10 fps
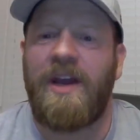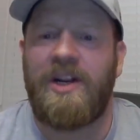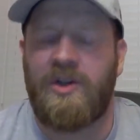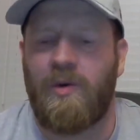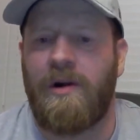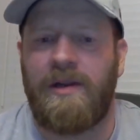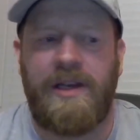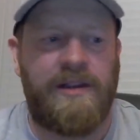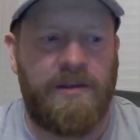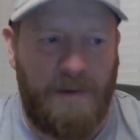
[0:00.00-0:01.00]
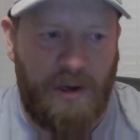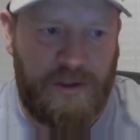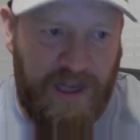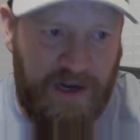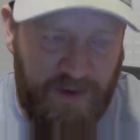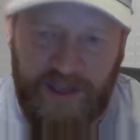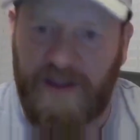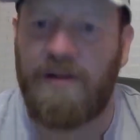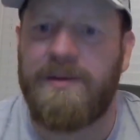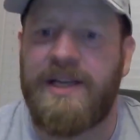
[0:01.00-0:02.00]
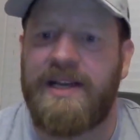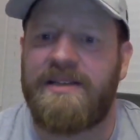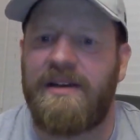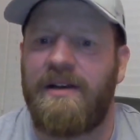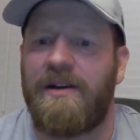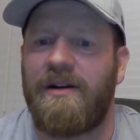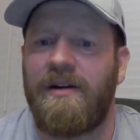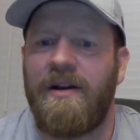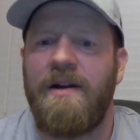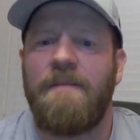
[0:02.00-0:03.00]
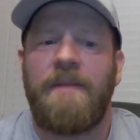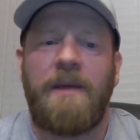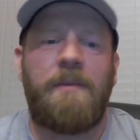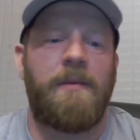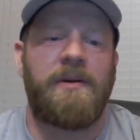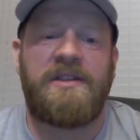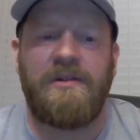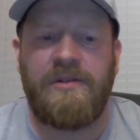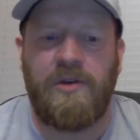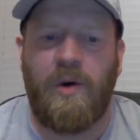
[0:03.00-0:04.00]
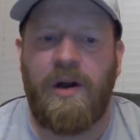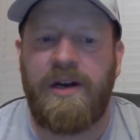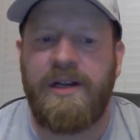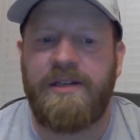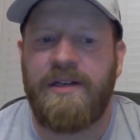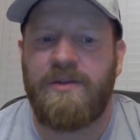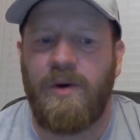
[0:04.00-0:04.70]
cache quality the most out of anything that was asked in here, and people could still do quantities as